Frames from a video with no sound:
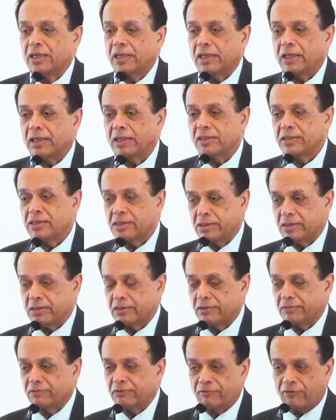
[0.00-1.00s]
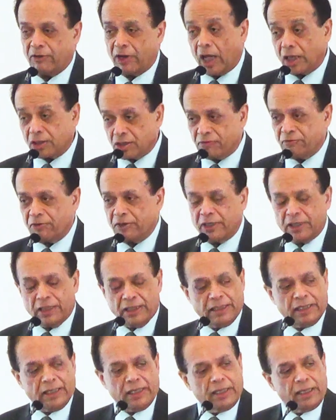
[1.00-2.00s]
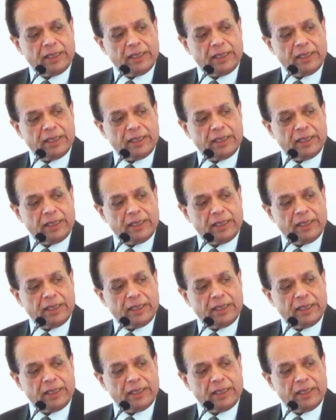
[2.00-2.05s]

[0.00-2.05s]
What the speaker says: He's a philosopher.